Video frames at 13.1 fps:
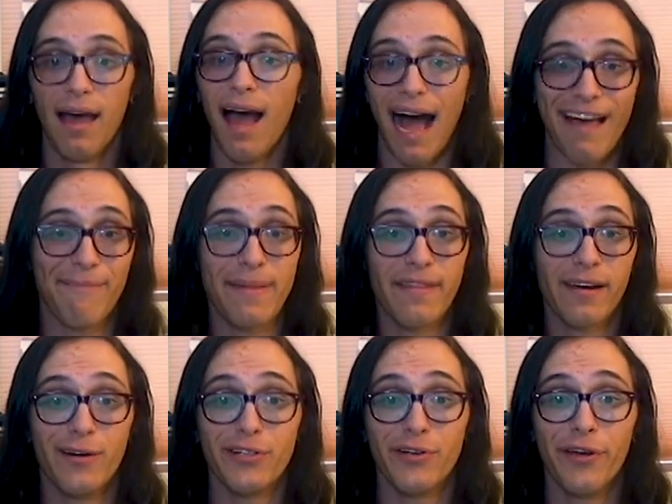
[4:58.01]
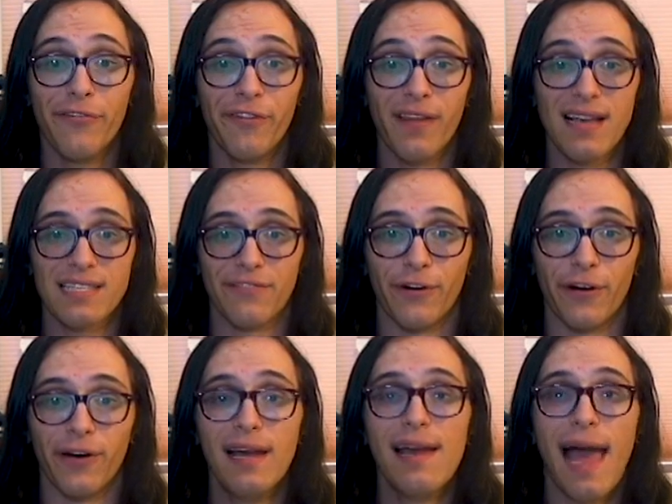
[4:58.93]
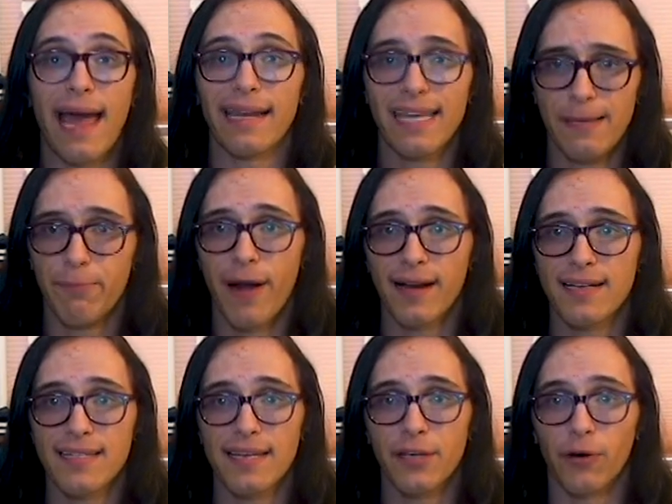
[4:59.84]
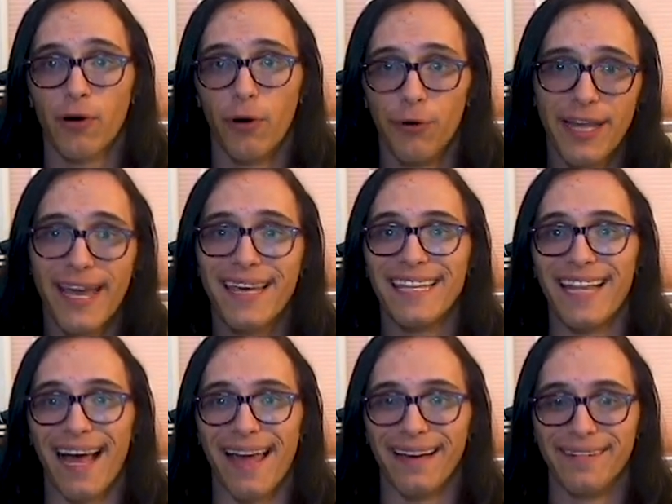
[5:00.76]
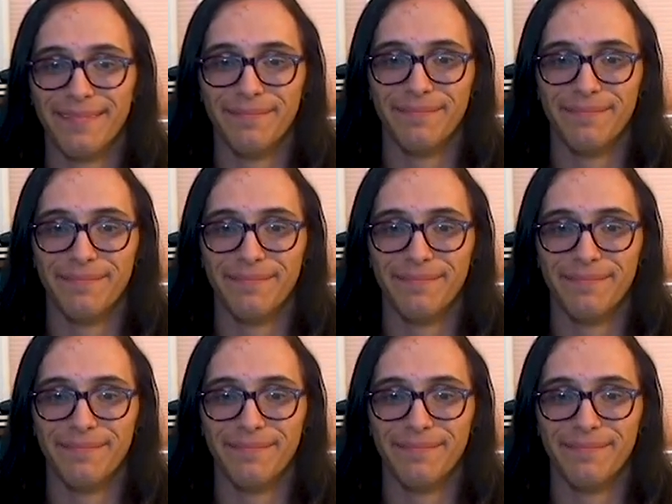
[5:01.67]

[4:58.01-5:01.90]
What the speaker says: I've been the Goju-Ryu philosopher, and keep practicing your Kote Kitai.